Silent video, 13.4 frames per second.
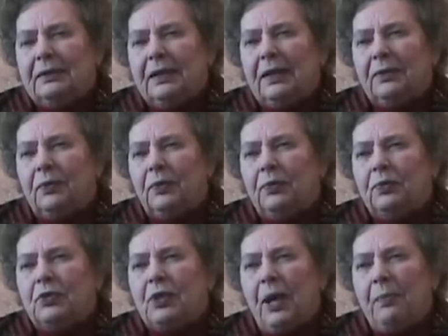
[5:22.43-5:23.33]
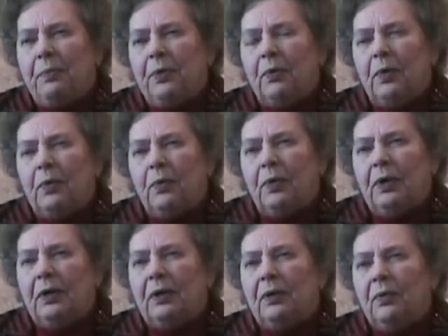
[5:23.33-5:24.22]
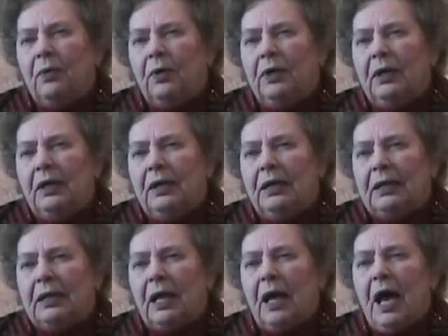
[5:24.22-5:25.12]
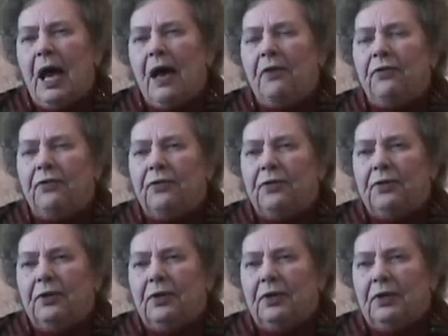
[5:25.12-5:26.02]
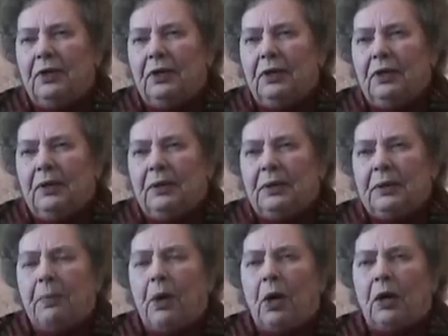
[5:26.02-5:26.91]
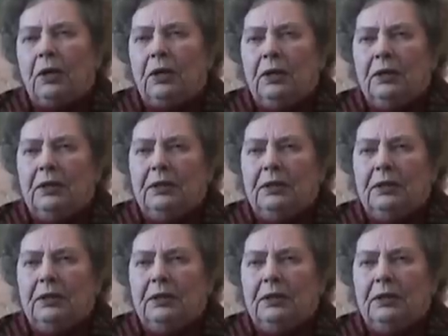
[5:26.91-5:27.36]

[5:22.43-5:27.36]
And we was happy when, when we eat the half the mark.